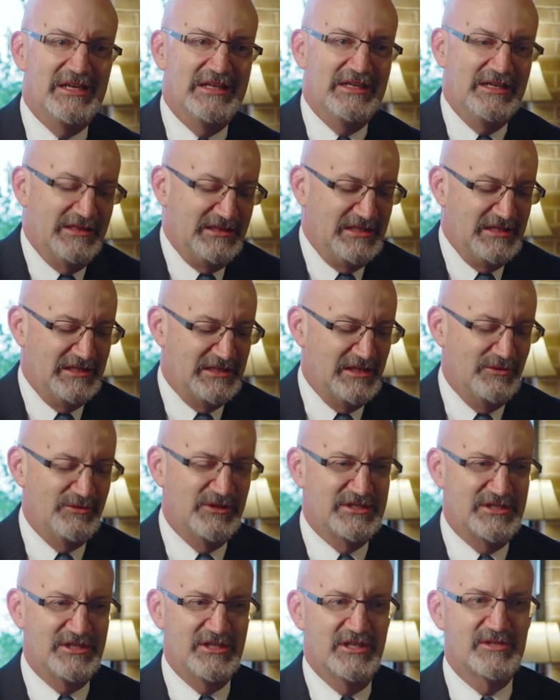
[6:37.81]
And I think that
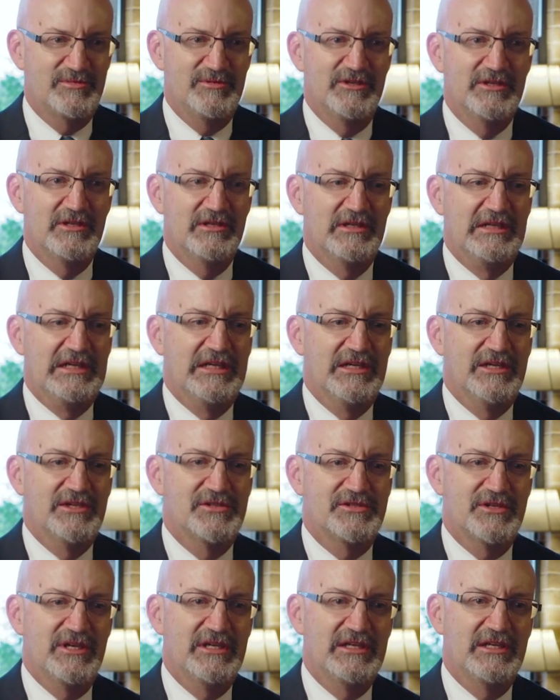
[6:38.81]
what Shakespeare
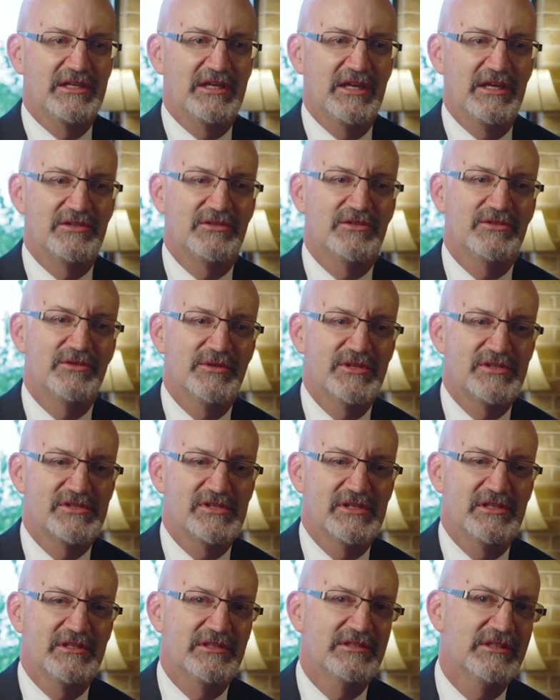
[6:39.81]
is trying to get to
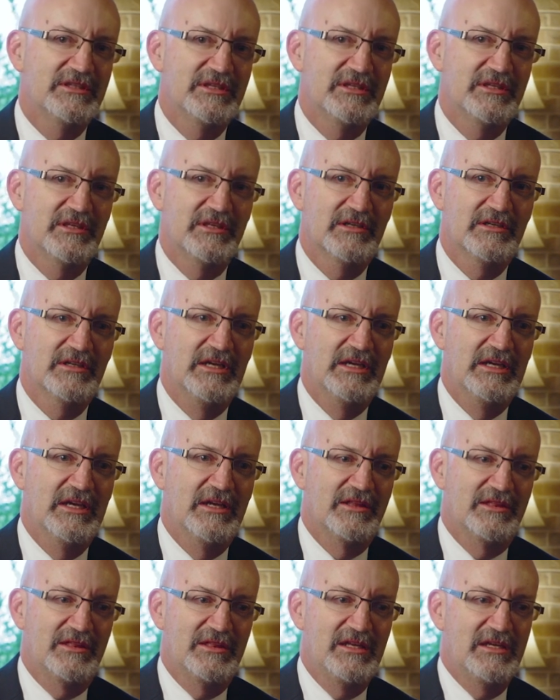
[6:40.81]
us in Lear,
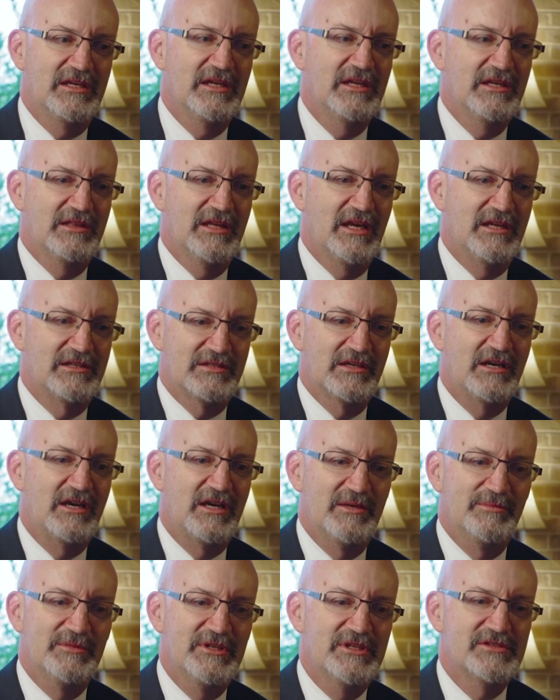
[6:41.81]
thinking that
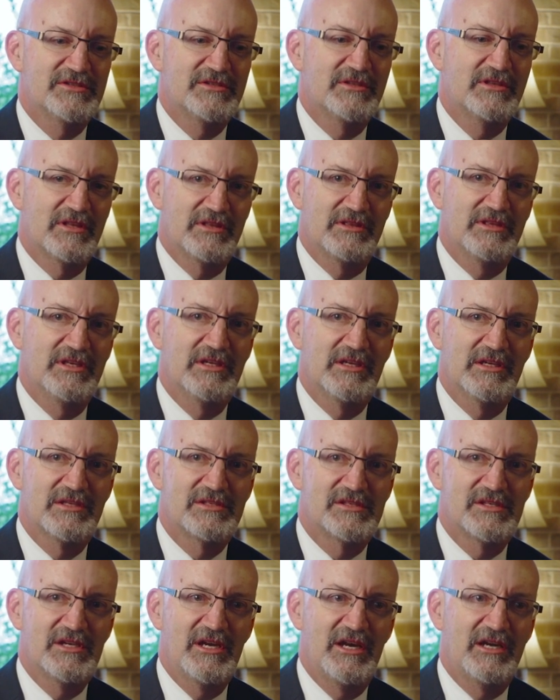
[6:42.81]
Tom is the thing
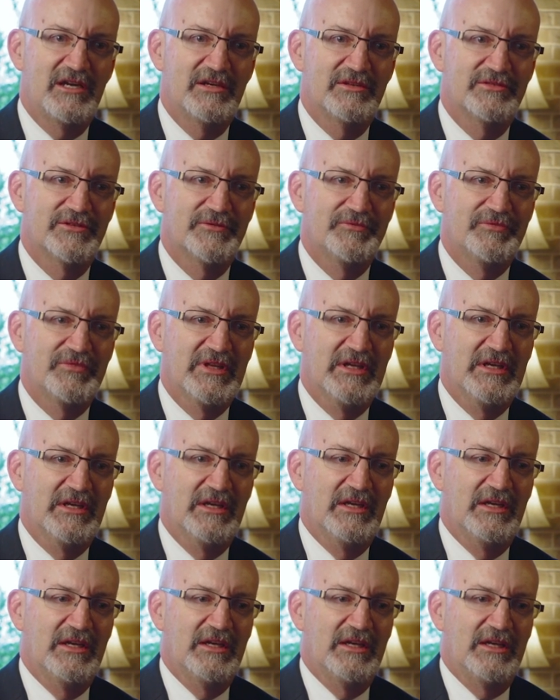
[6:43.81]
itself,
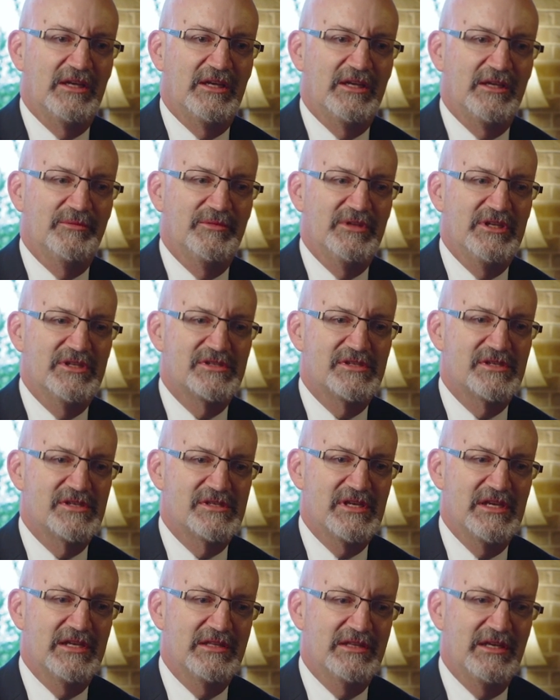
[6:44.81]
um, is to
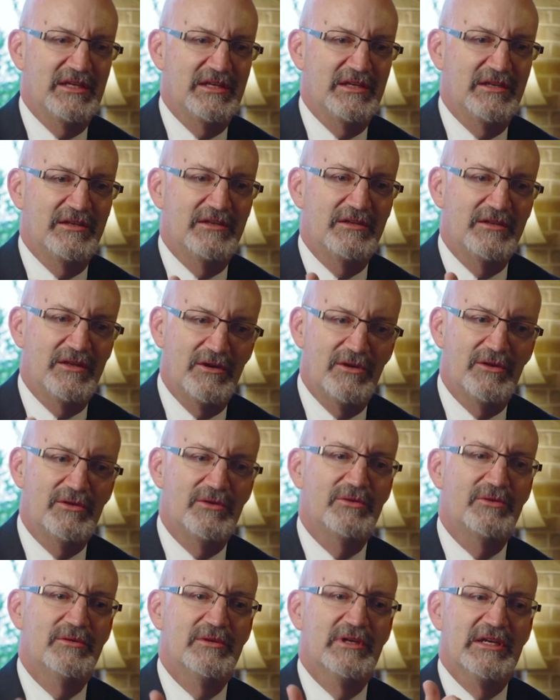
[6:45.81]
say that
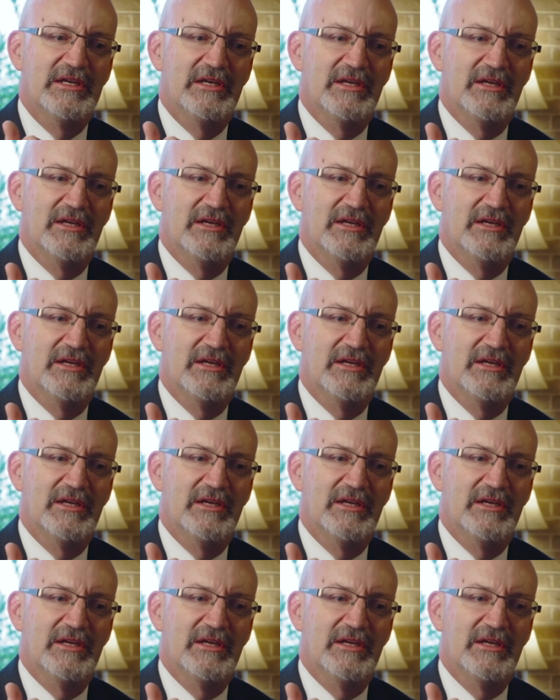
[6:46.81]
no,